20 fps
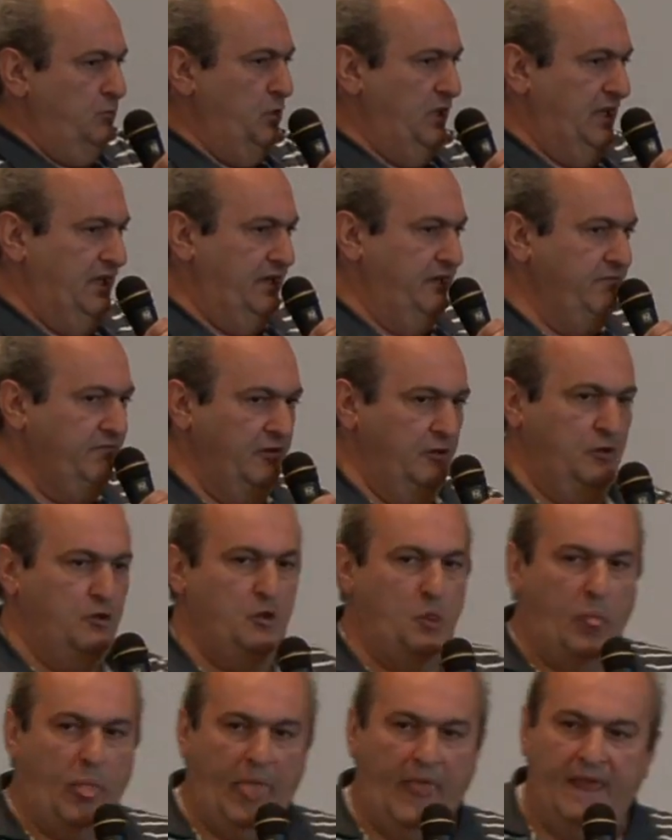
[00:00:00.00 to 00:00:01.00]
we live,
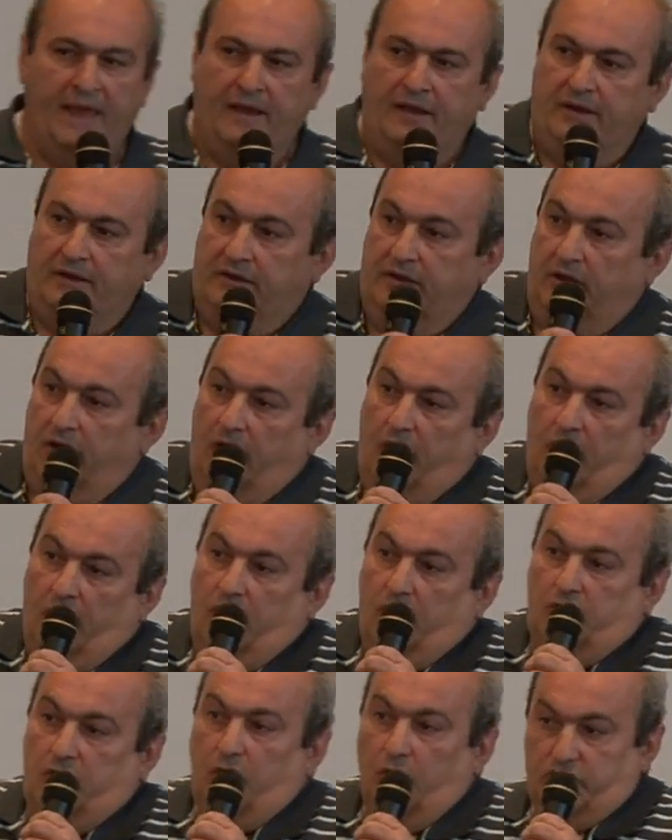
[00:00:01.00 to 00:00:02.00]
all
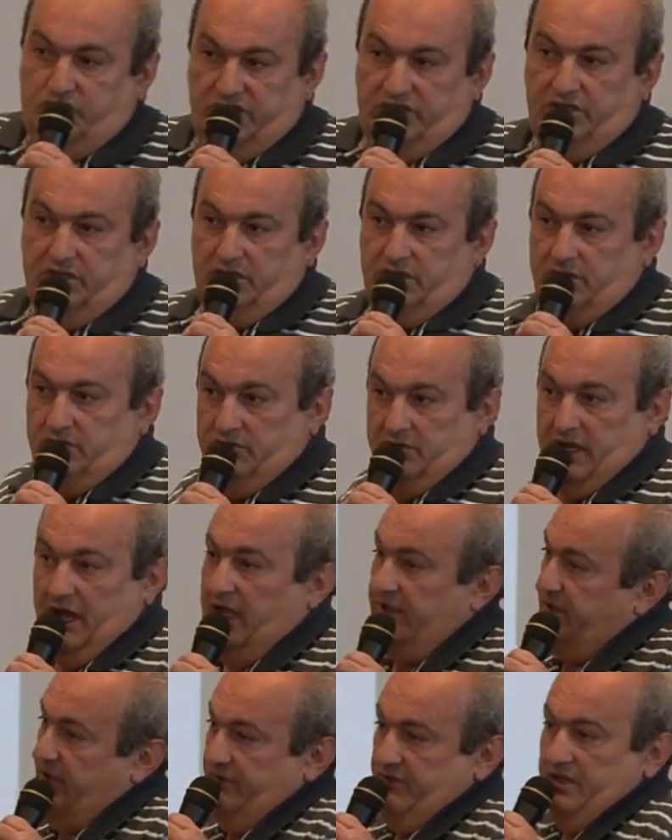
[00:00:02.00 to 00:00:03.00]
our coaching
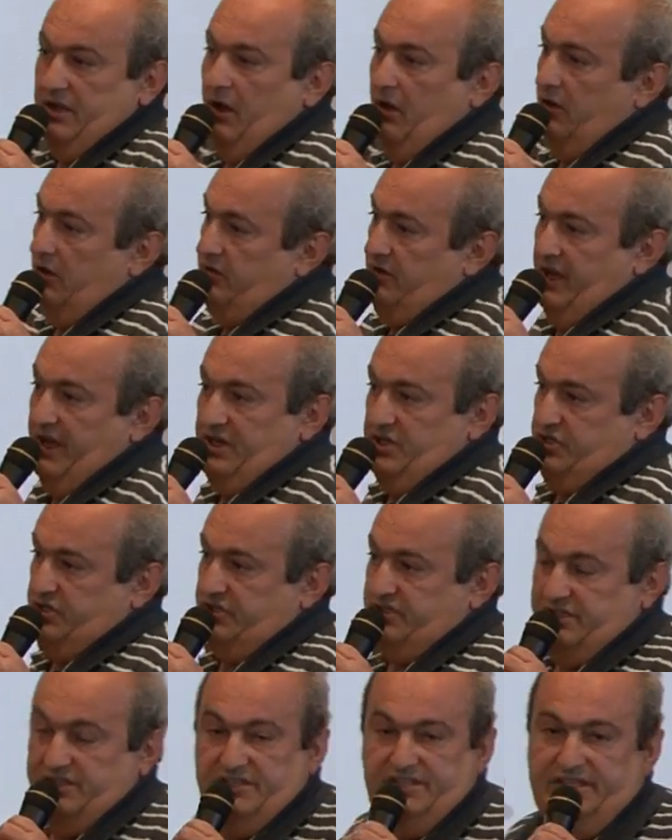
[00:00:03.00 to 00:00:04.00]
and even all our
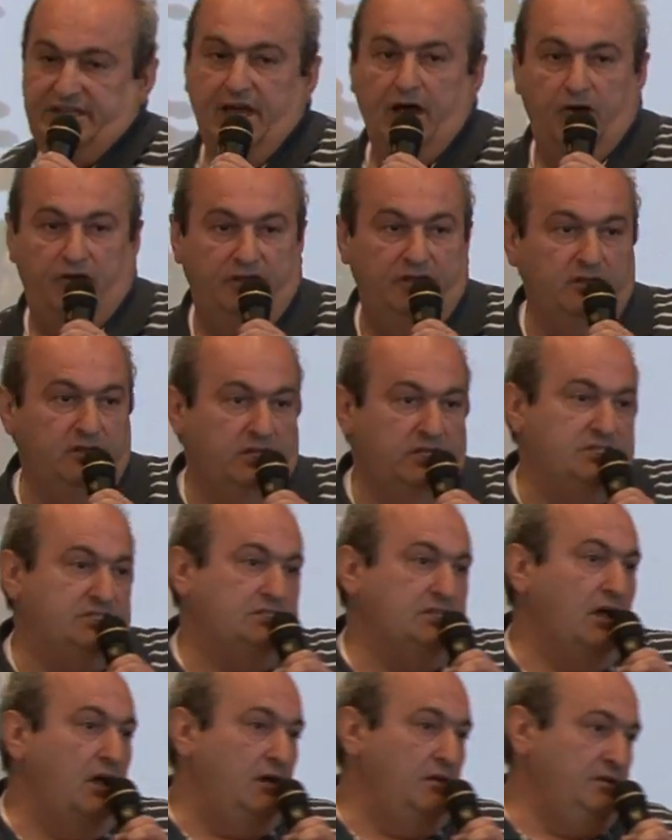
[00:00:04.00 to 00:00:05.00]
lectures in scouting is
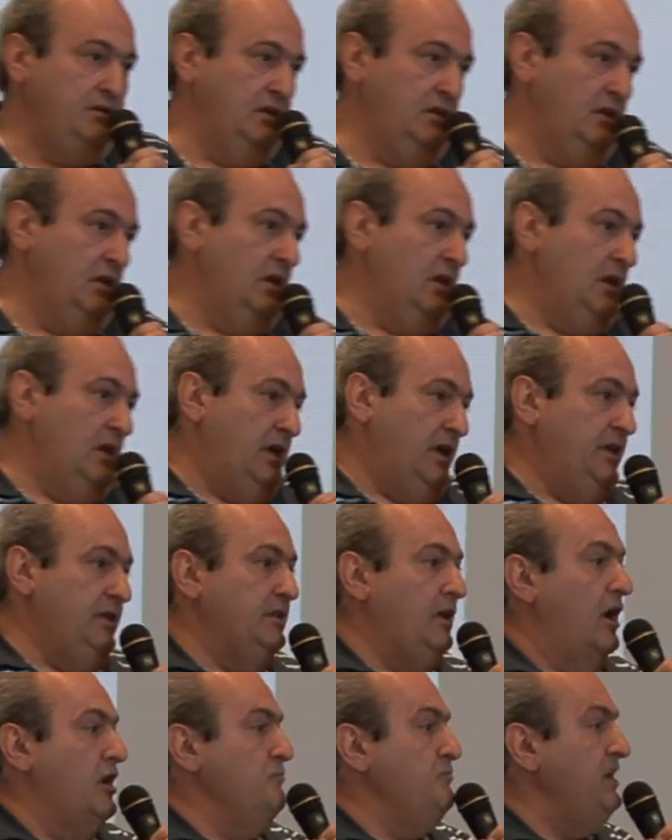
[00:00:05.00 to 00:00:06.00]
done
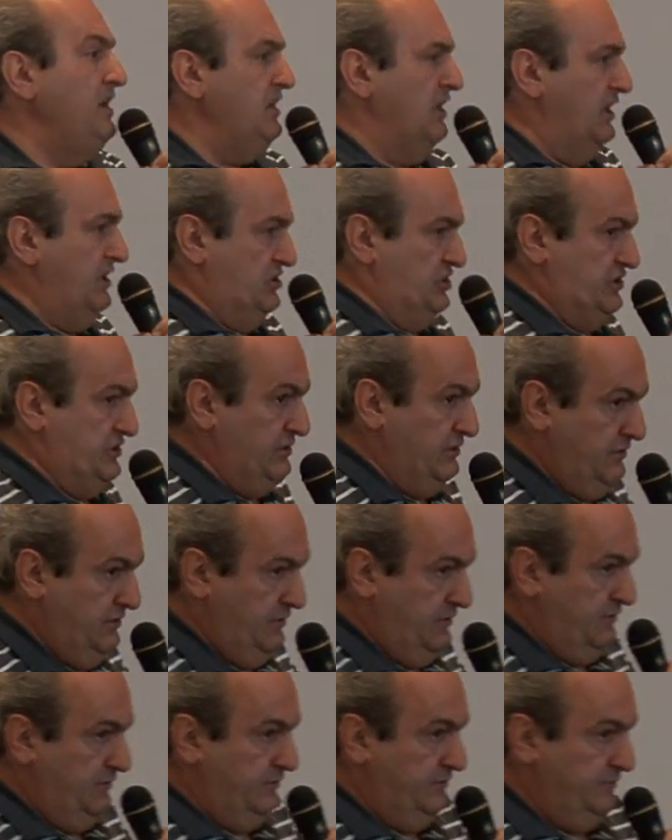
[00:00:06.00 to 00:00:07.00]
in Armenglish.
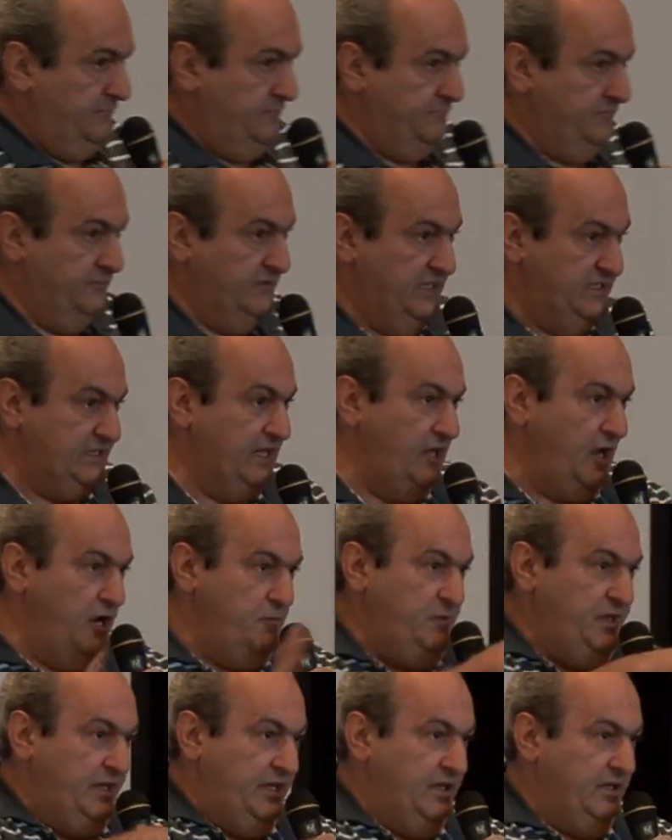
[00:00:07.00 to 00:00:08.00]
It's not
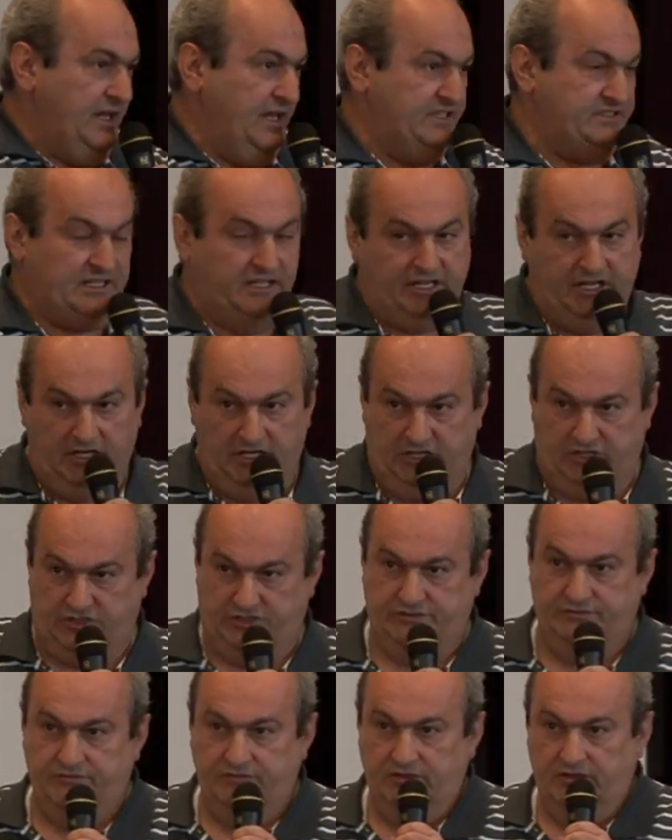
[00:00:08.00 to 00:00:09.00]
Armenian and it's not
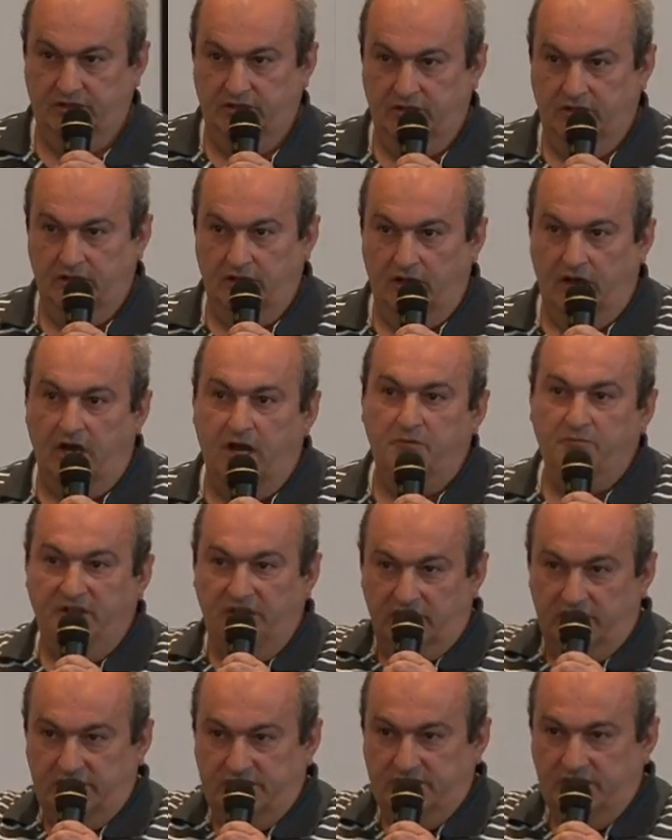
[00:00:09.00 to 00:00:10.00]
English.
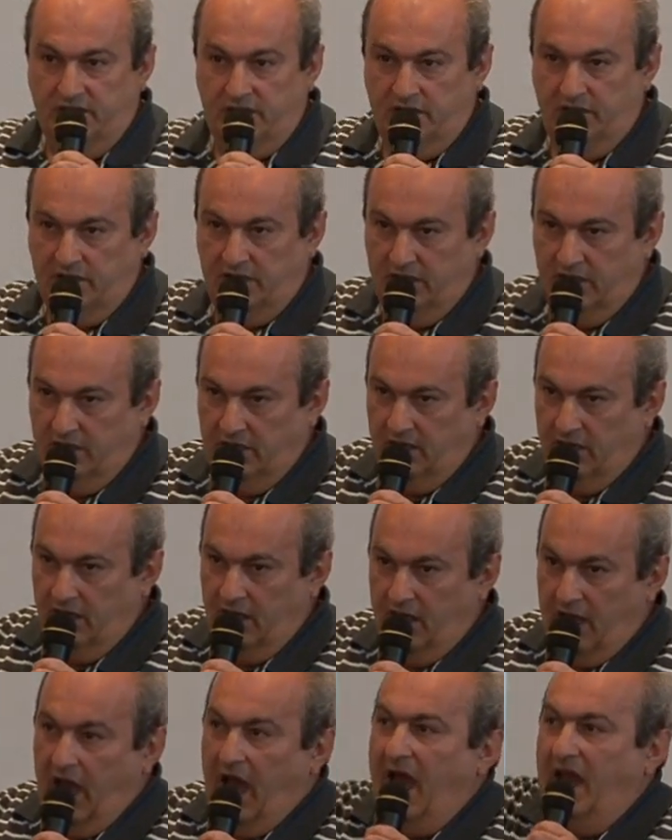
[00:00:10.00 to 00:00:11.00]
Armenglish.
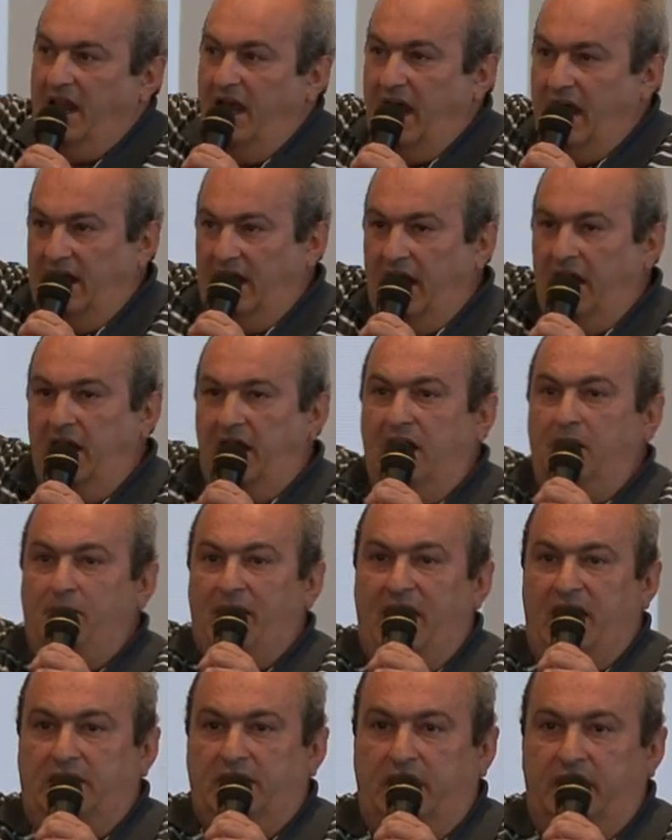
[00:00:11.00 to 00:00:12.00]
Hala hala hala
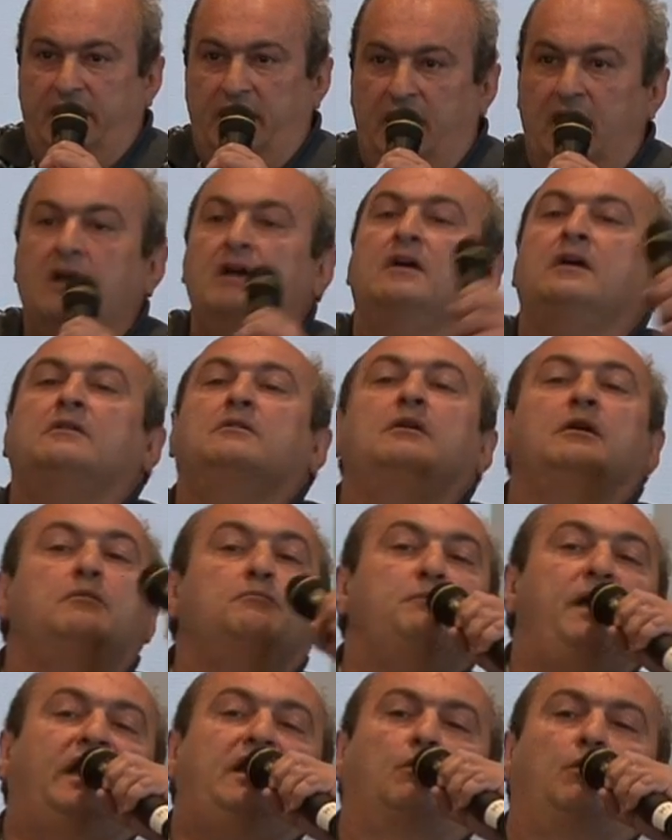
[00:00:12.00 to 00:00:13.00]
mahad arek.
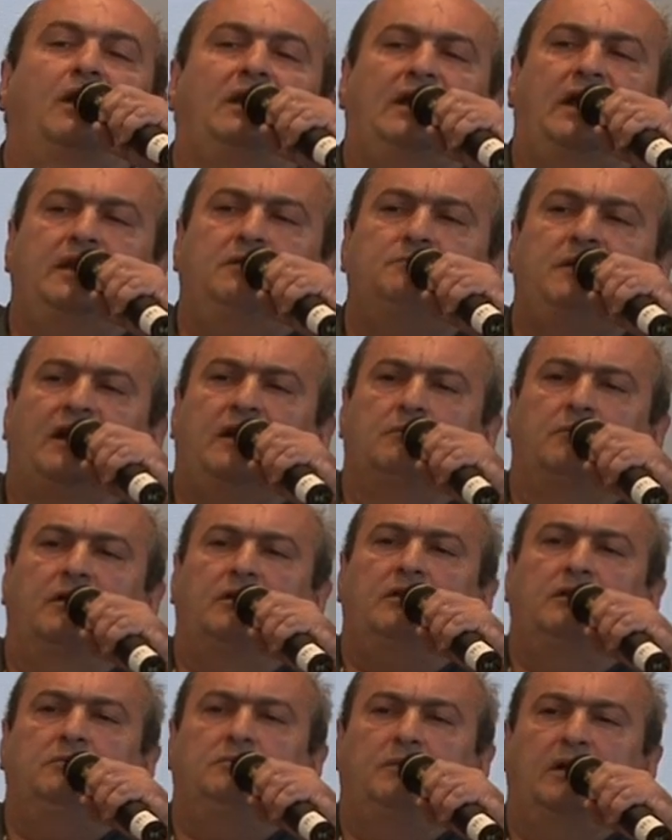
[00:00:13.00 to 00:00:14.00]
Make a one line, make a
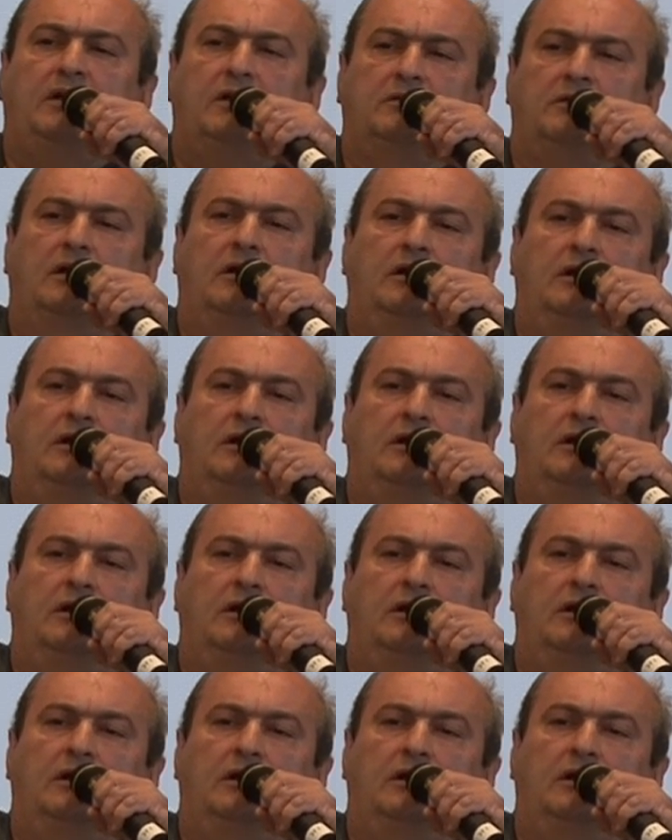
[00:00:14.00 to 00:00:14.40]
one line, make a